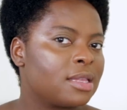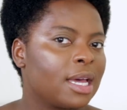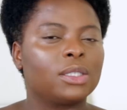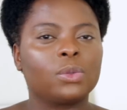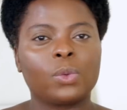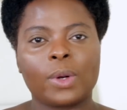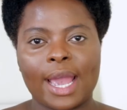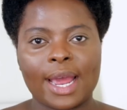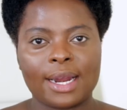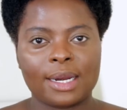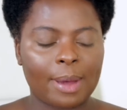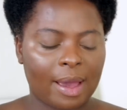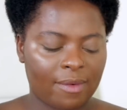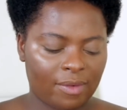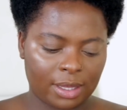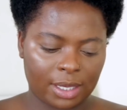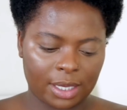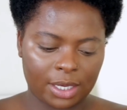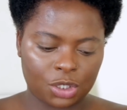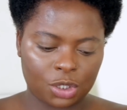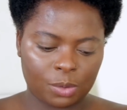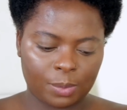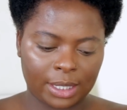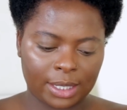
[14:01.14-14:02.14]
like doesn't do
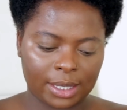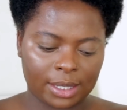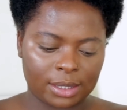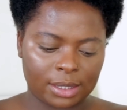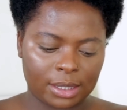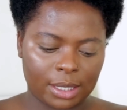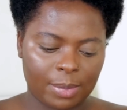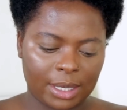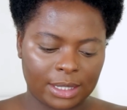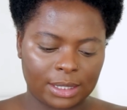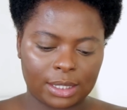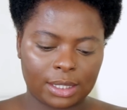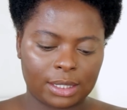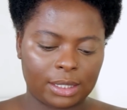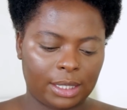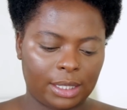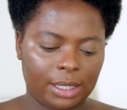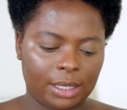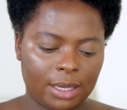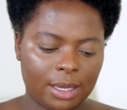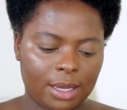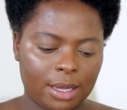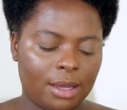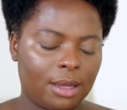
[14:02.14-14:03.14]
anything for me, if that makes
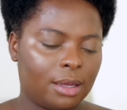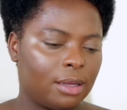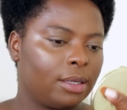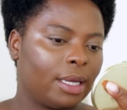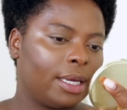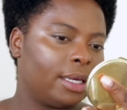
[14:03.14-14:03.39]
sense.